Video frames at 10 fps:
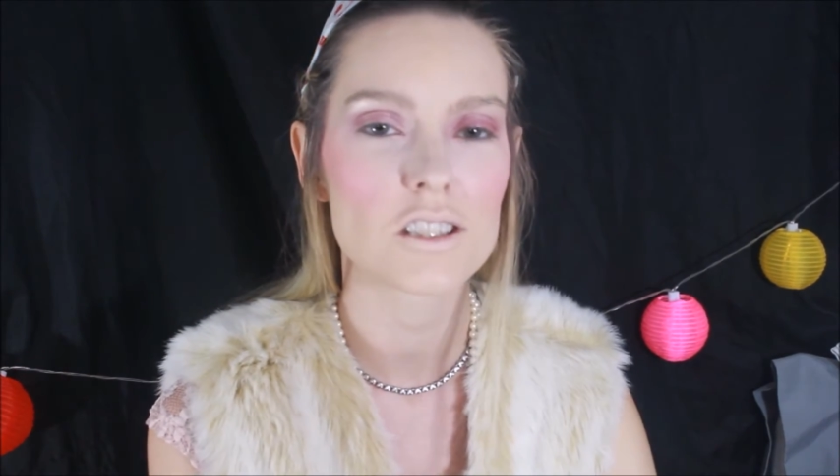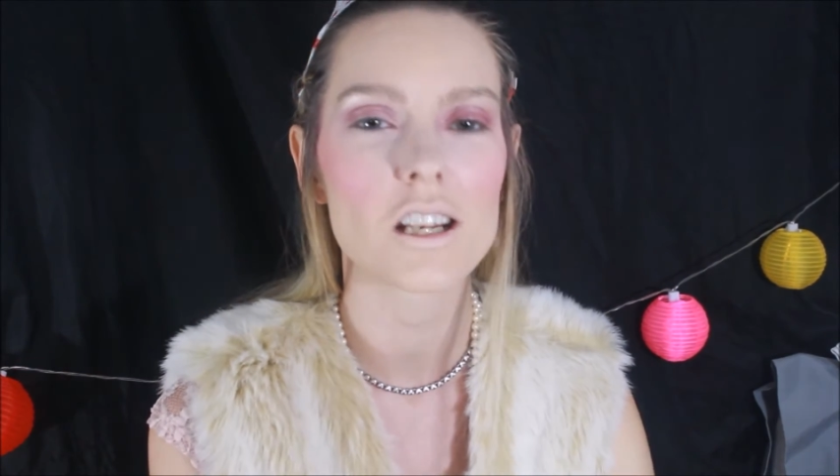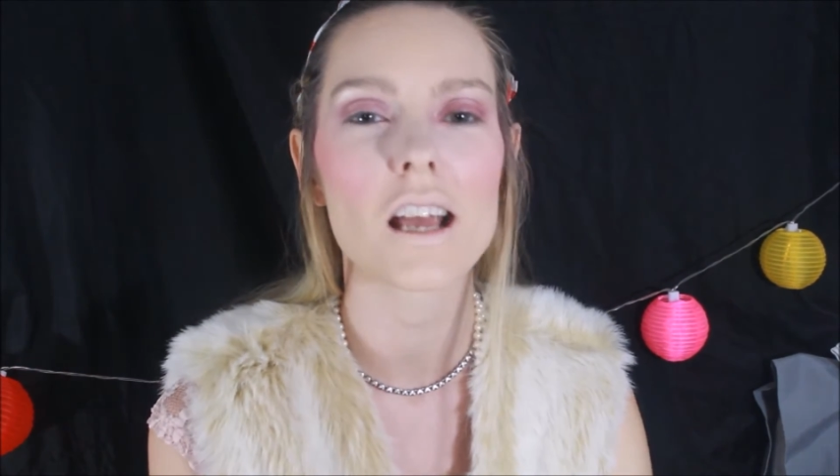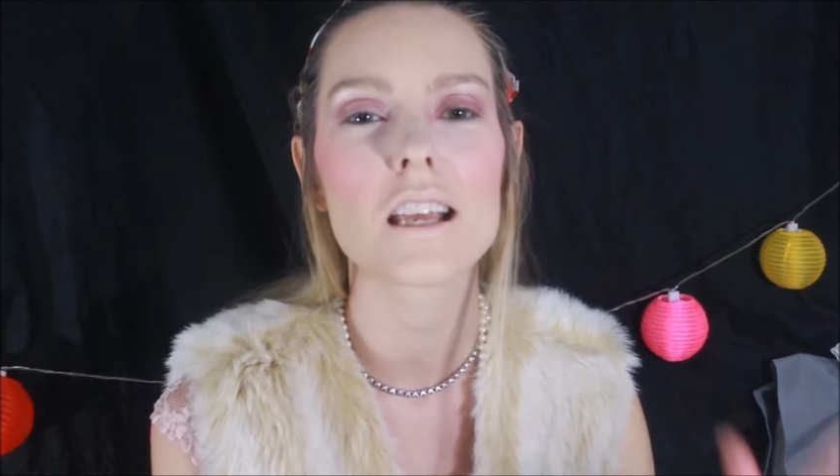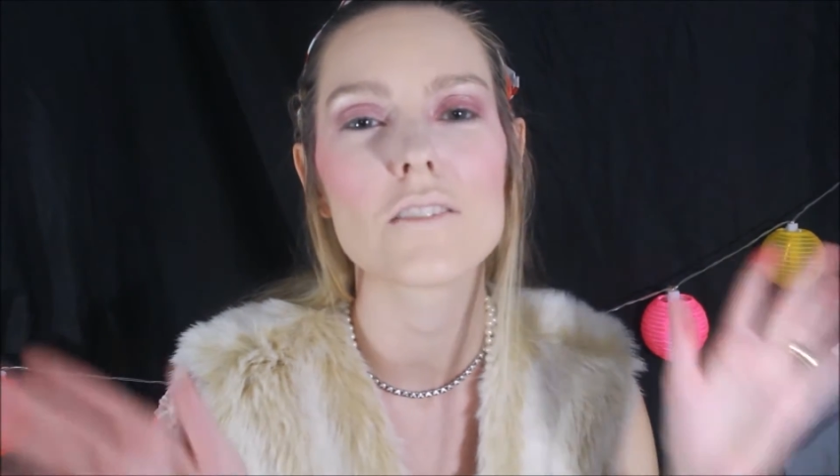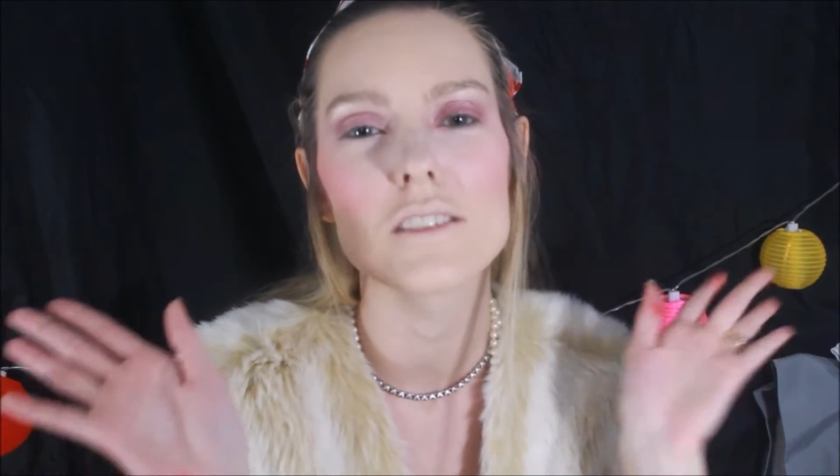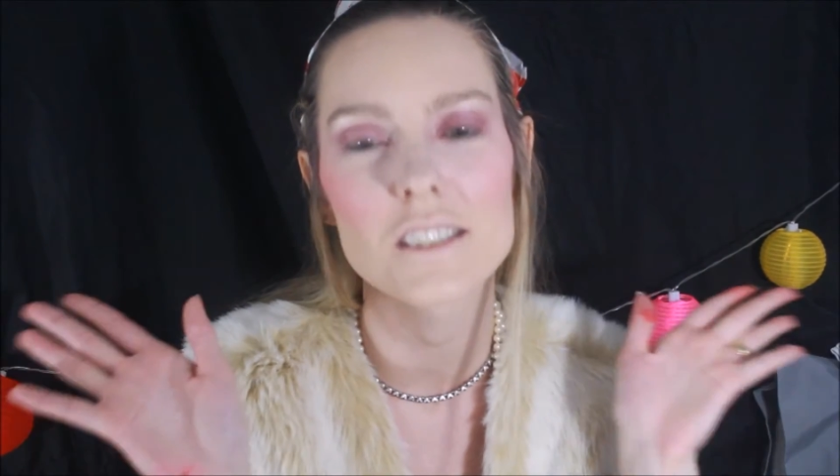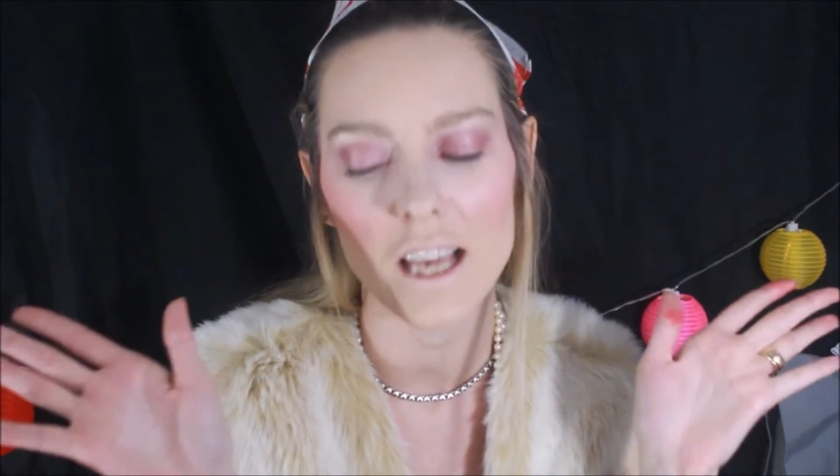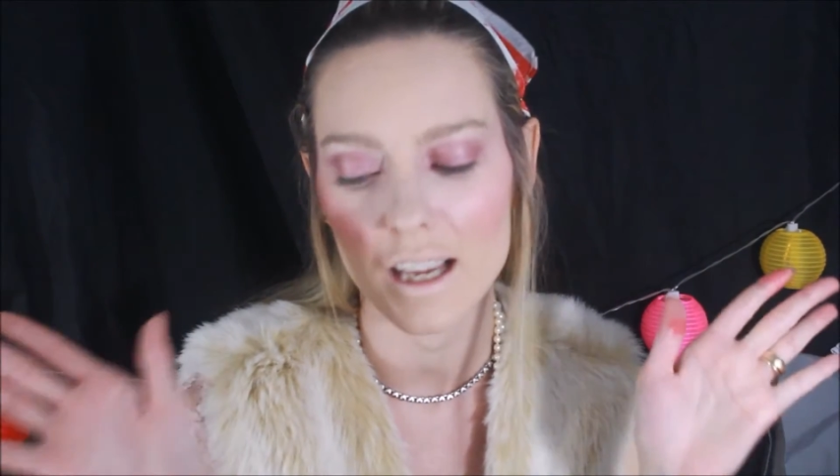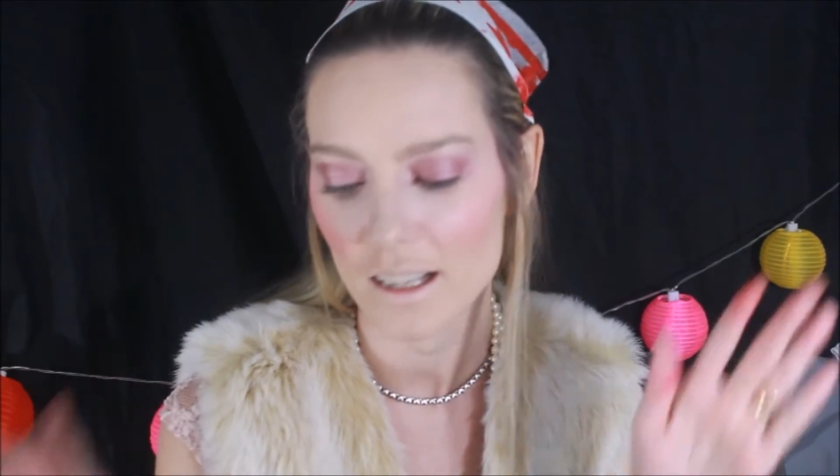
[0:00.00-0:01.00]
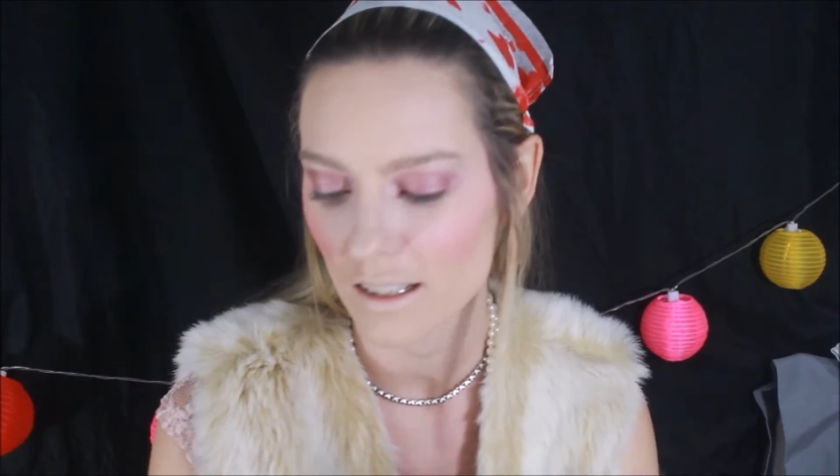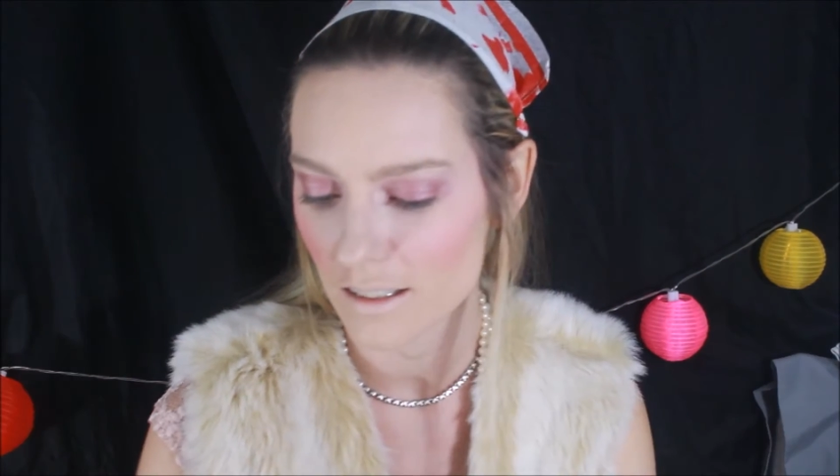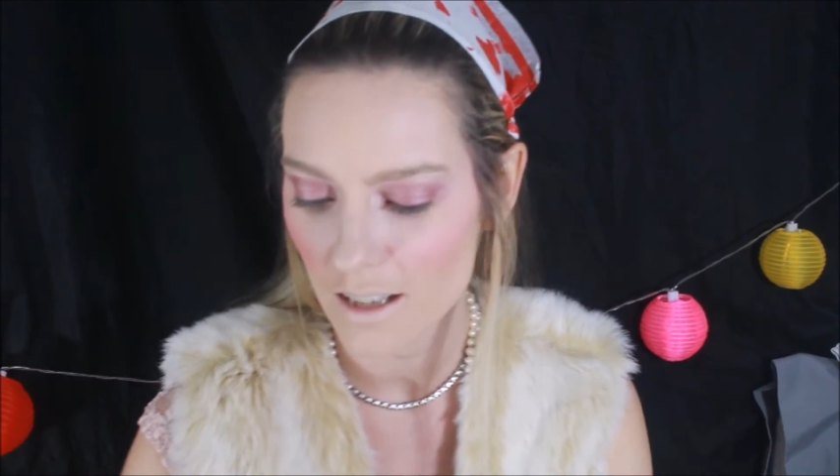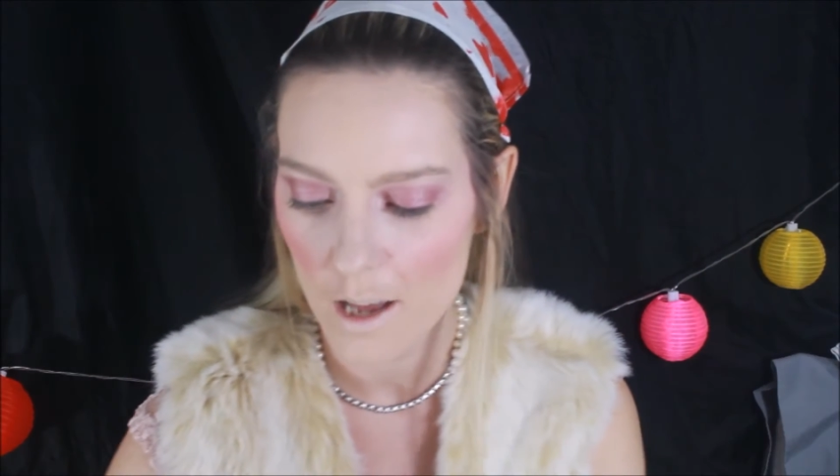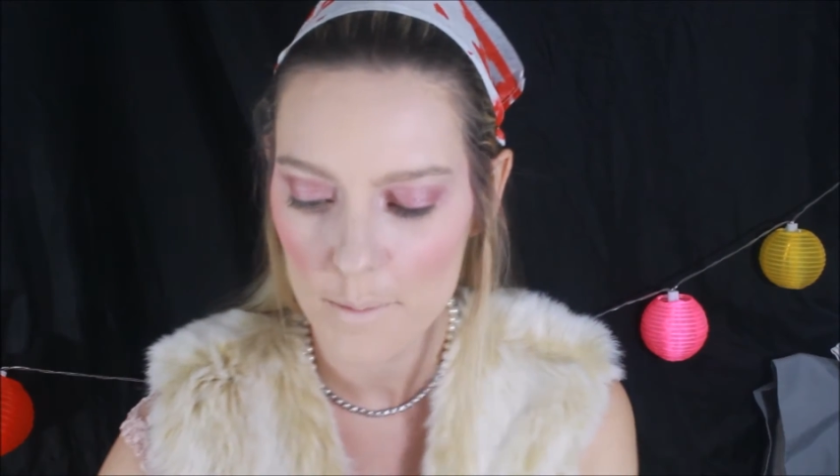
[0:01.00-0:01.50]
Should I even say it?
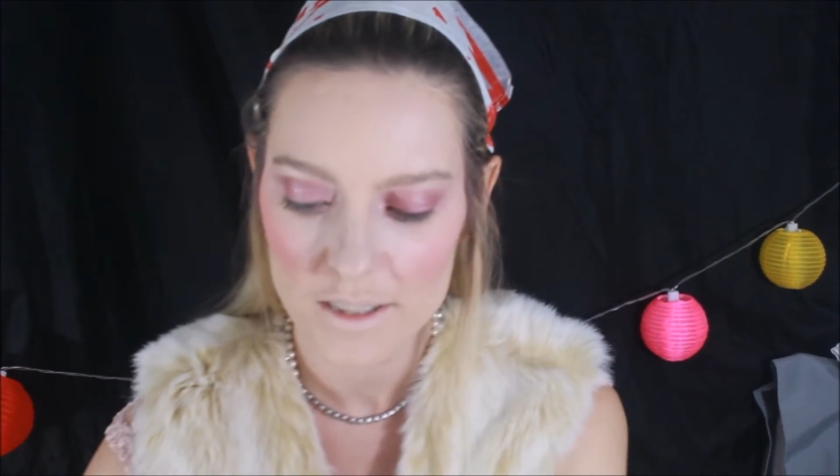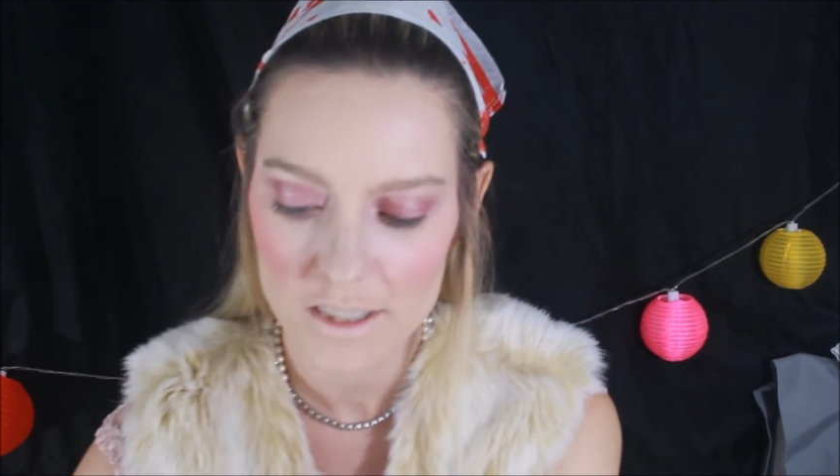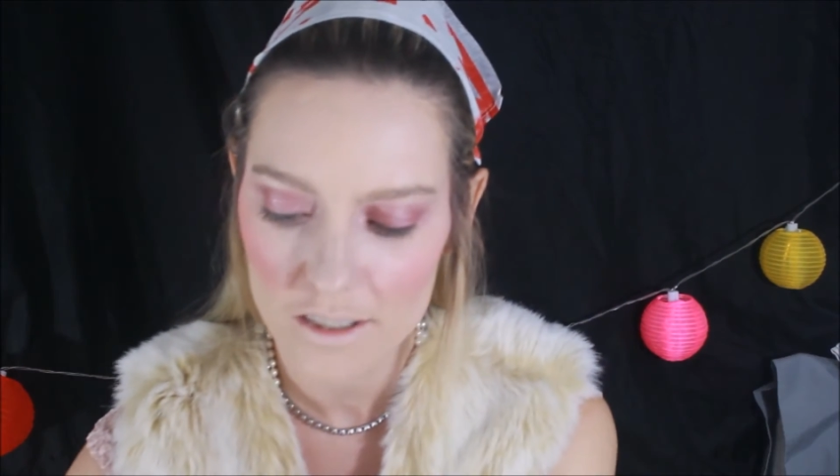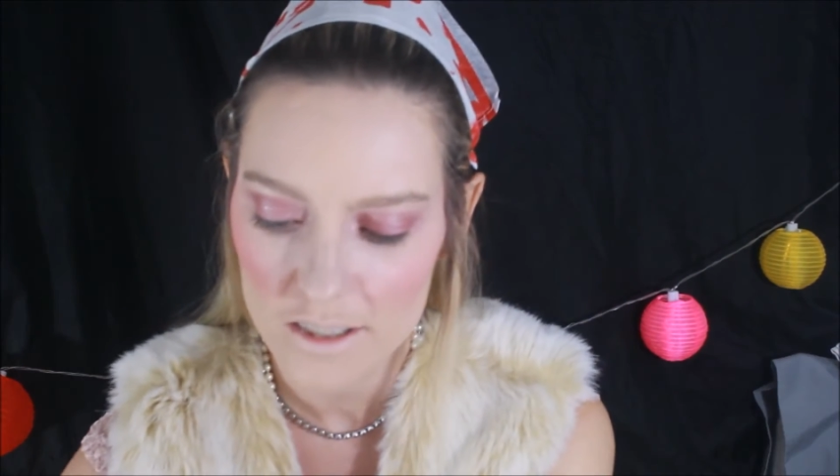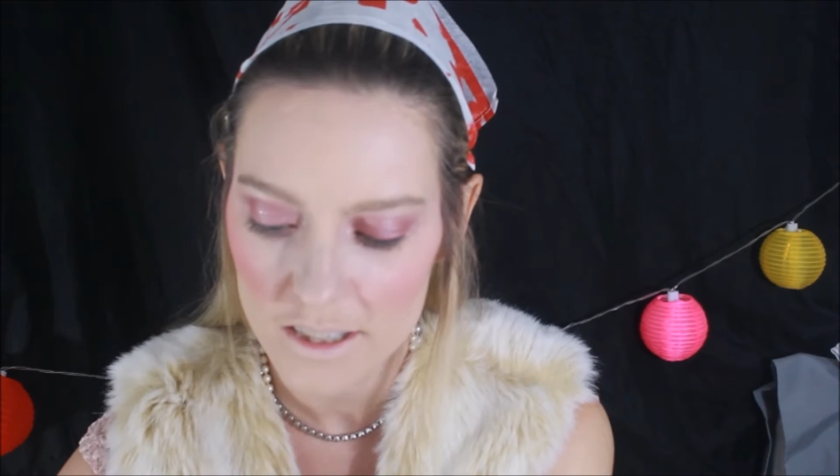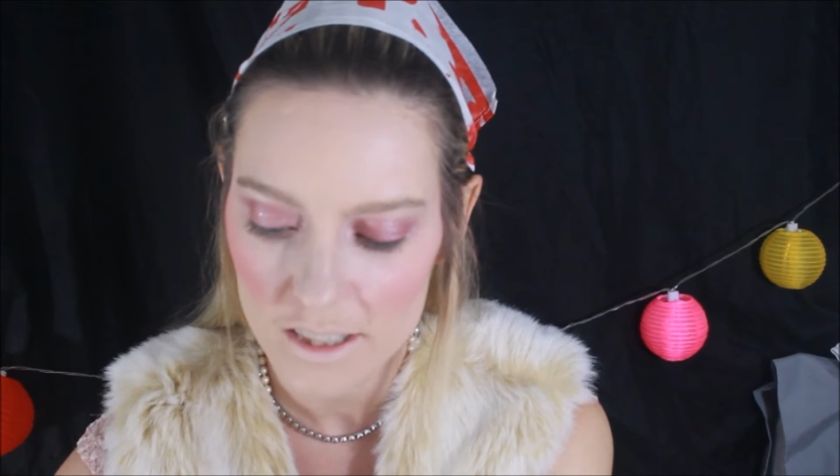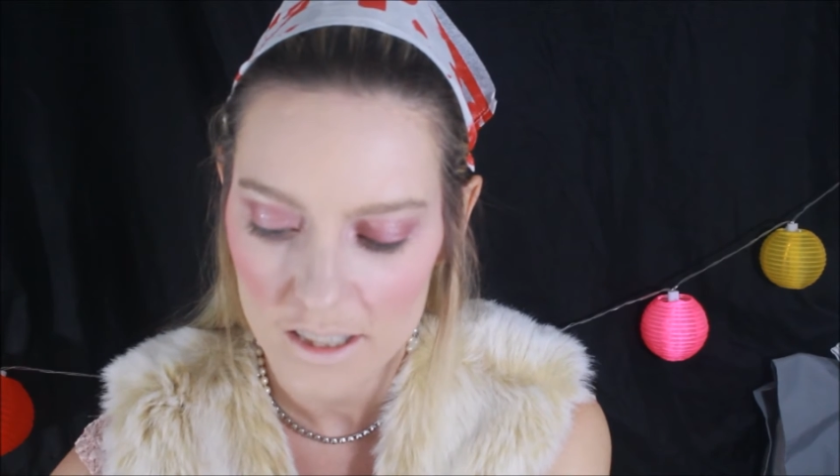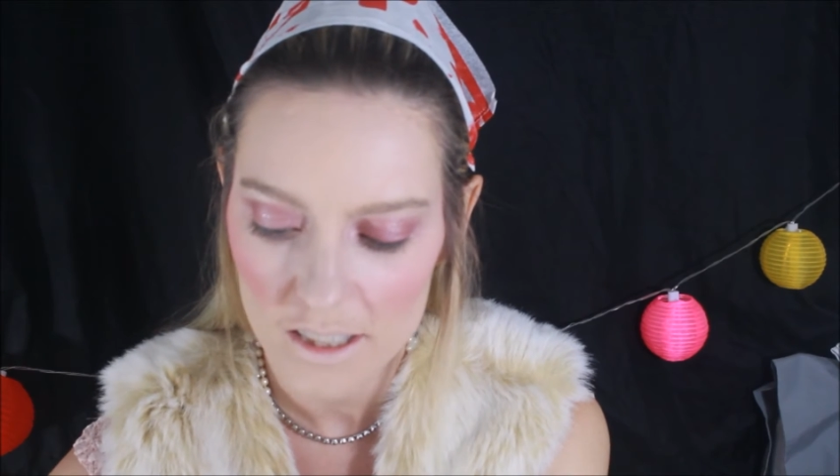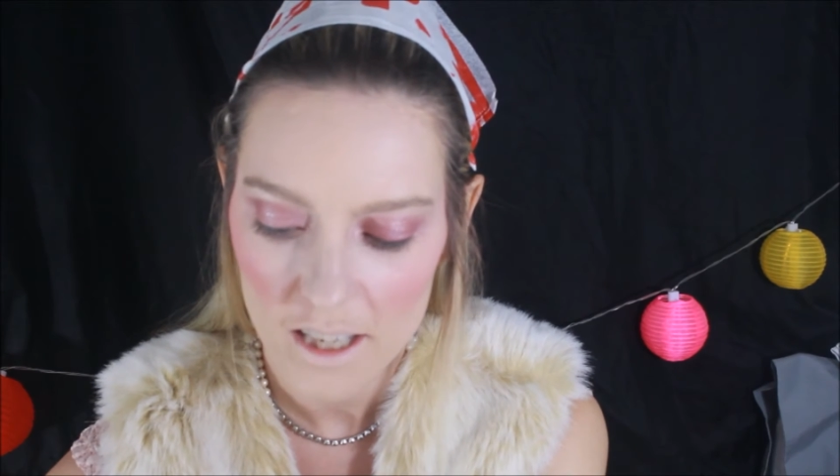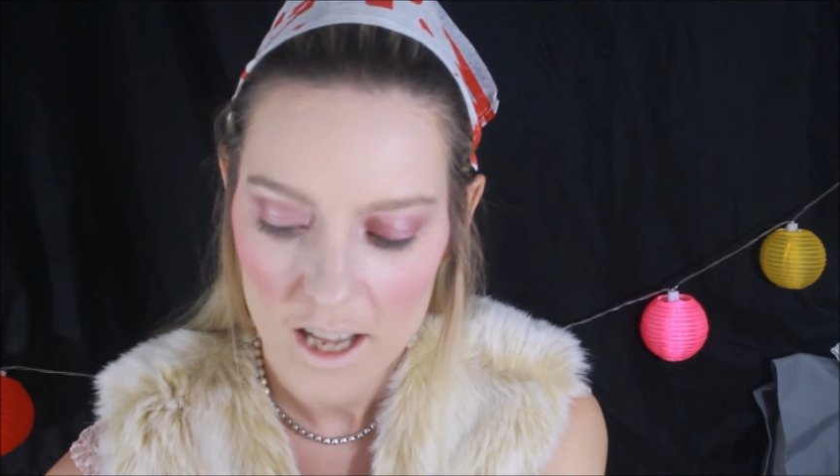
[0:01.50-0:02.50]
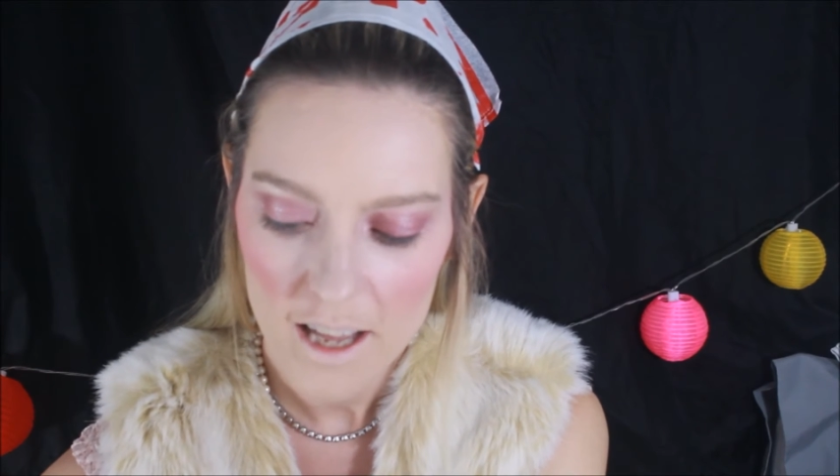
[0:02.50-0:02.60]
I mean, seriously,